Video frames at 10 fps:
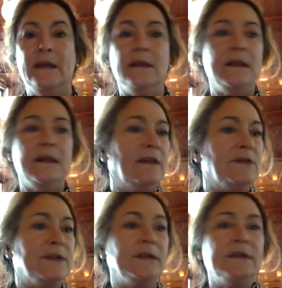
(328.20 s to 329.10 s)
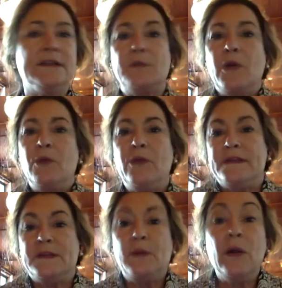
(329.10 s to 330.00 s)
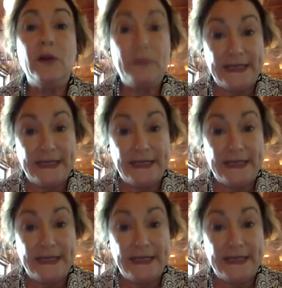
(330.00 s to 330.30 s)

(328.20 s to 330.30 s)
Like there's a, the small one of the smaller